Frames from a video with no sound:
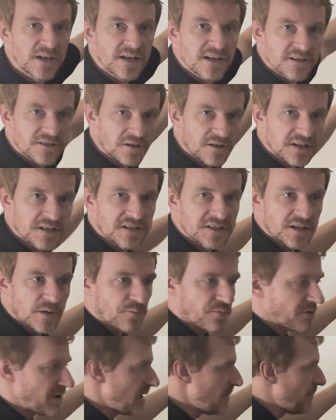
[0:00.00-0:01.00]
So this is a
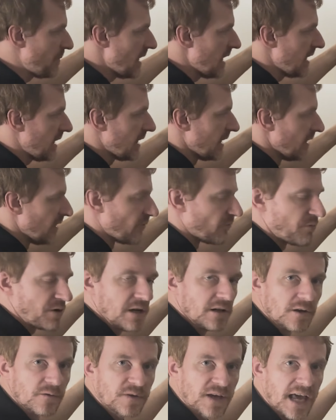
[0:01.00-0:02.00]
pretty big
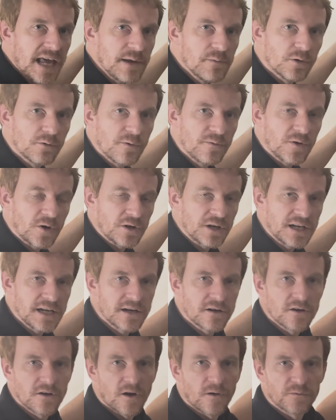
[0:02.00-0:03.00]
reel of cable we've got
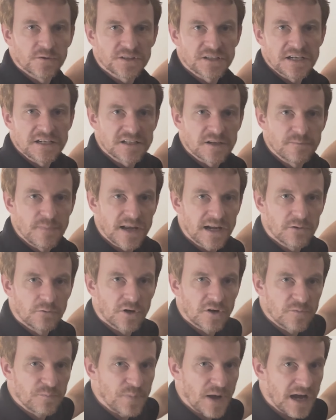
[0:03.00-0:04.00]
here. Obviously it's a
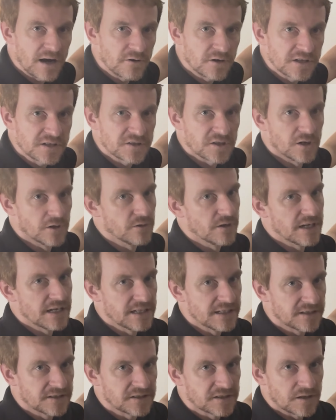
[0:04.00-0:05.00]
megawatt of power, so
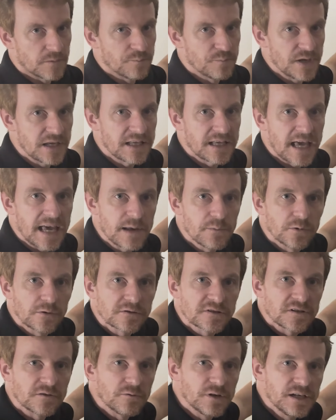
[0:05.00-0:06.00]
it's a big
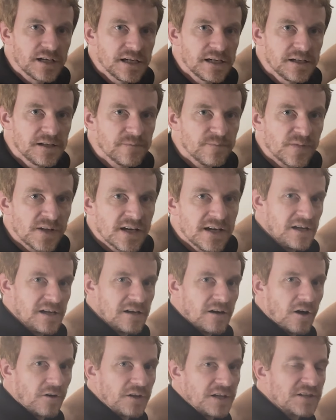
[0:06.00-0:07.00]
cables that we need.
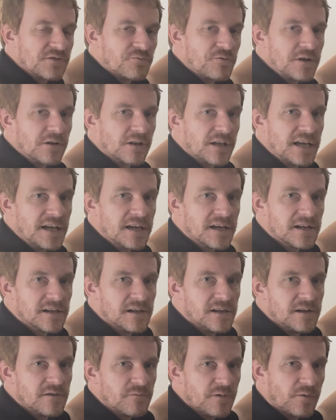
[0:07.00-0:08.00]
On this reel here,
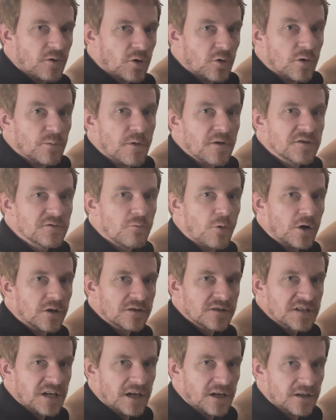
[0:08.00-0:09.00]
we've got almost
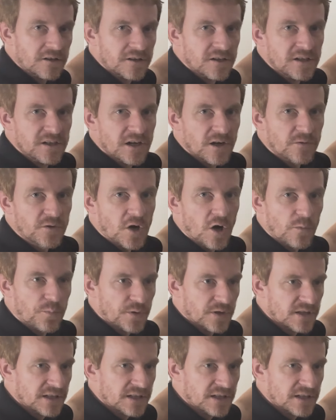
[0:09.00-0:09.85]
1 ton of copper.